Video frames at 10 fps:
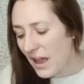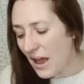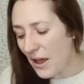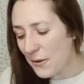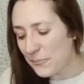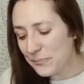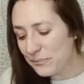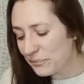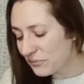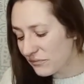
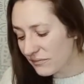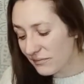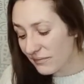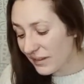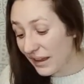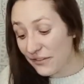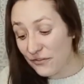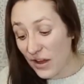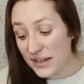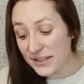Find
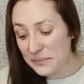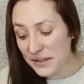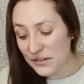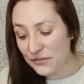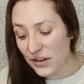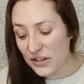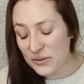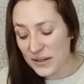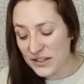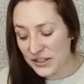something fun
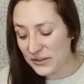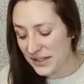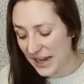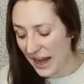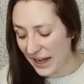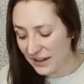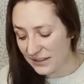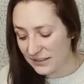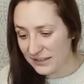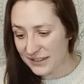you can do
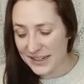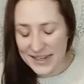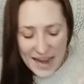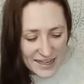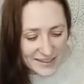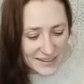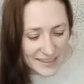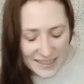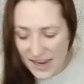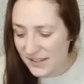today. Yes,
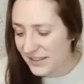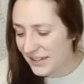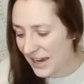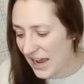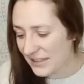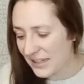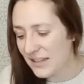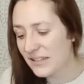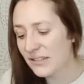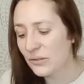yes, yes.
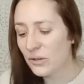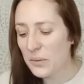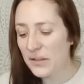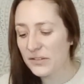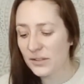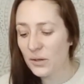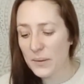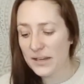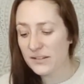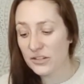And this is all about the
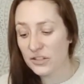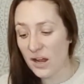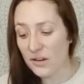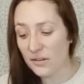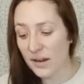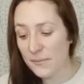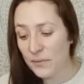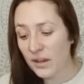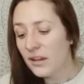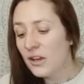solar plexus chakra,
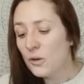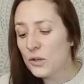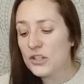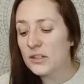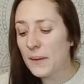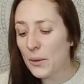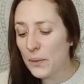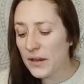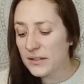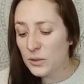which is
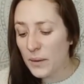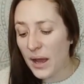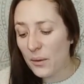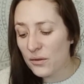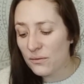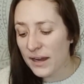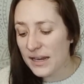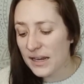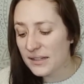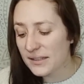about personal power,
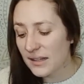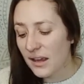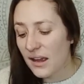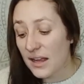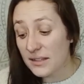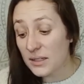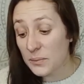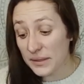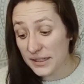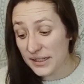radiance, and
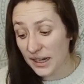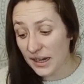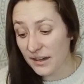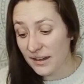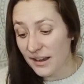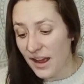stability.